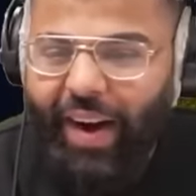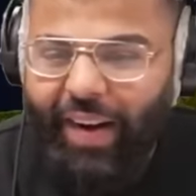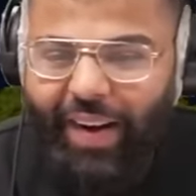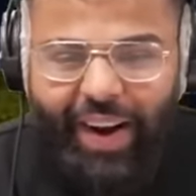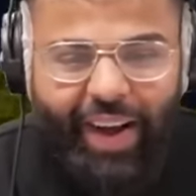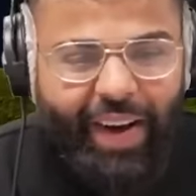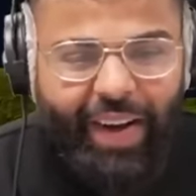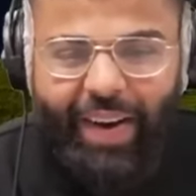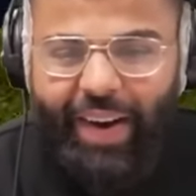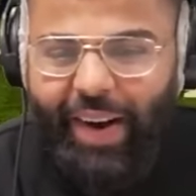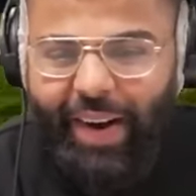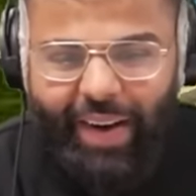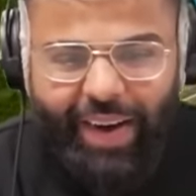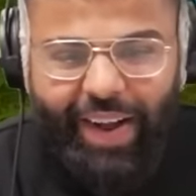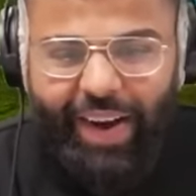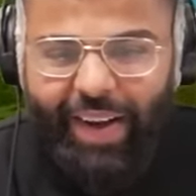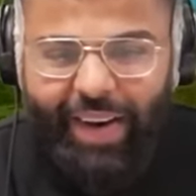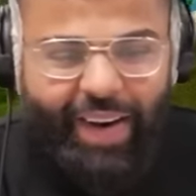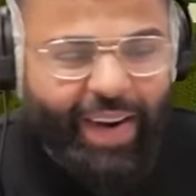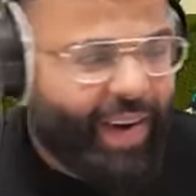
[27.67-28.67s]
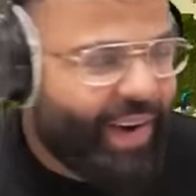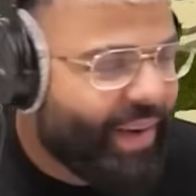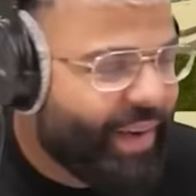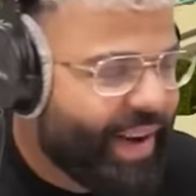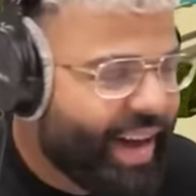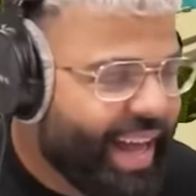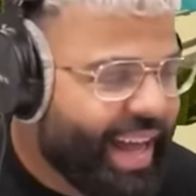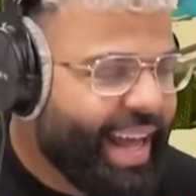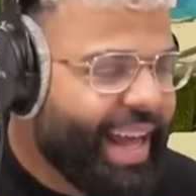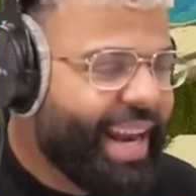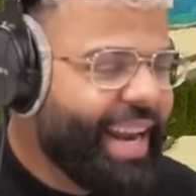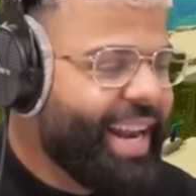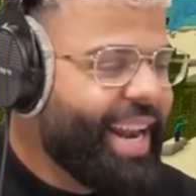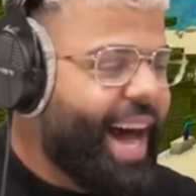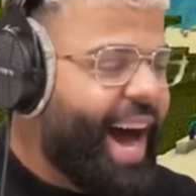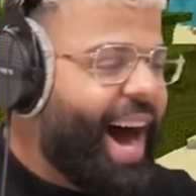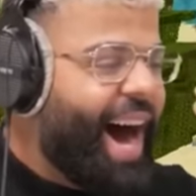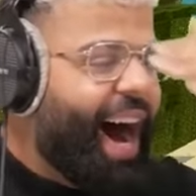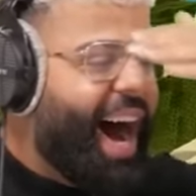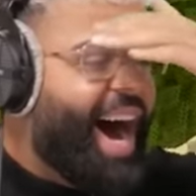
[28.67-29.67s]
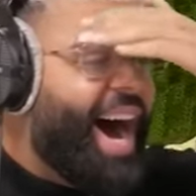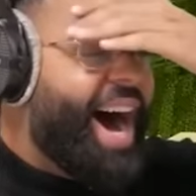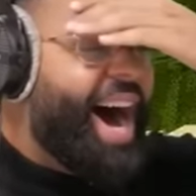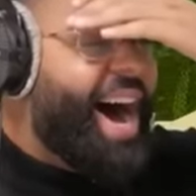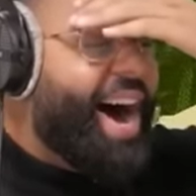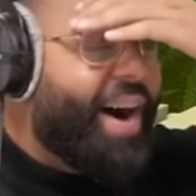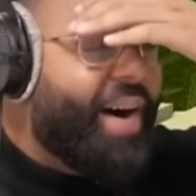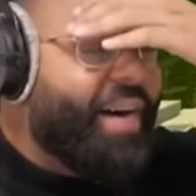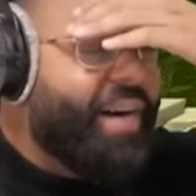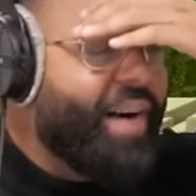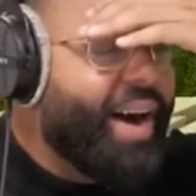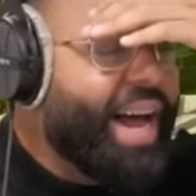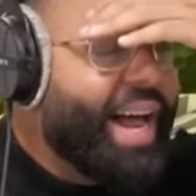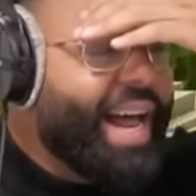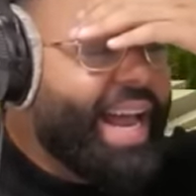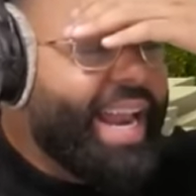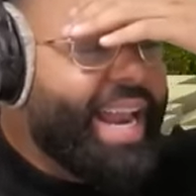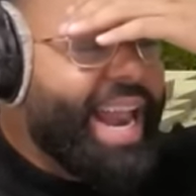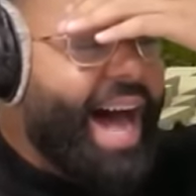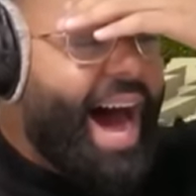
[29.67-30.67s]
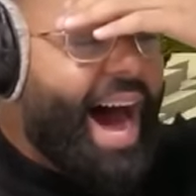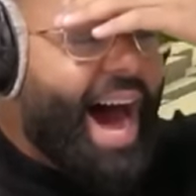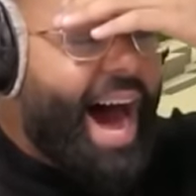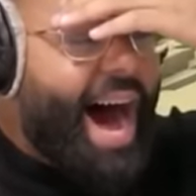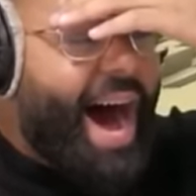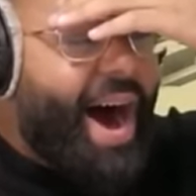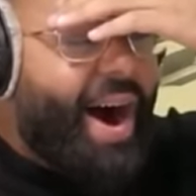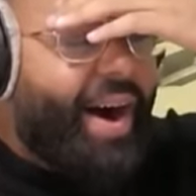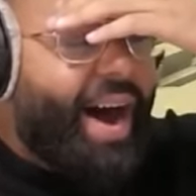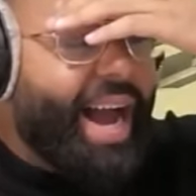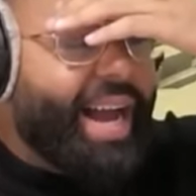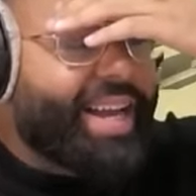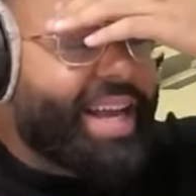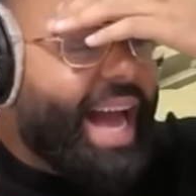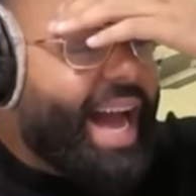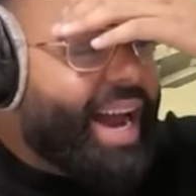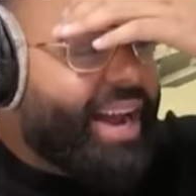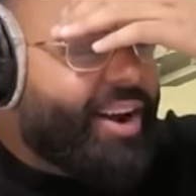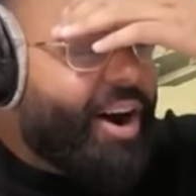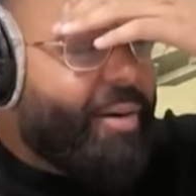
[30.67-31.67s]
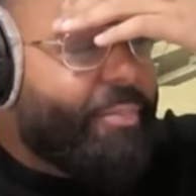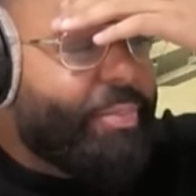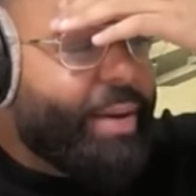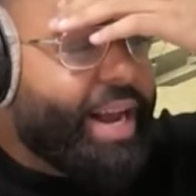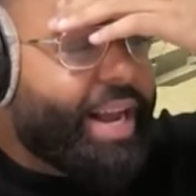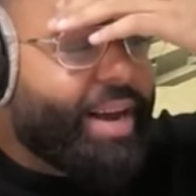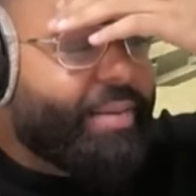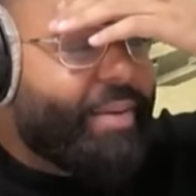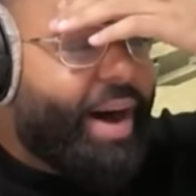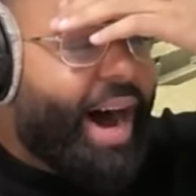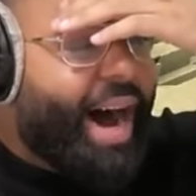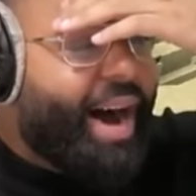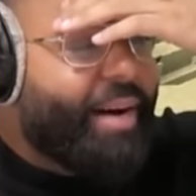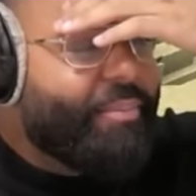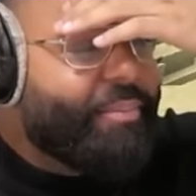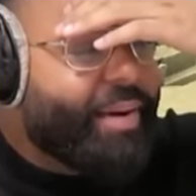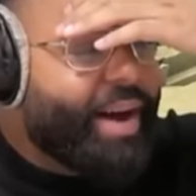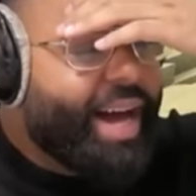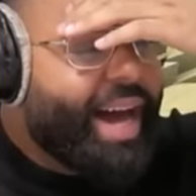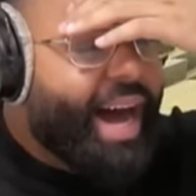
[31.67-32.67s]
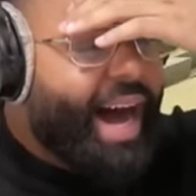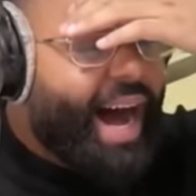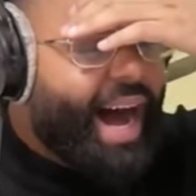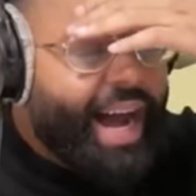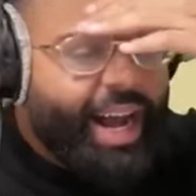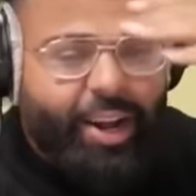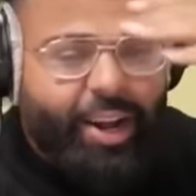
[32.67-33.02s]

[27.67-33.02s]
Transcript: no, no, no, no, no, no, I can't, go pick him up, I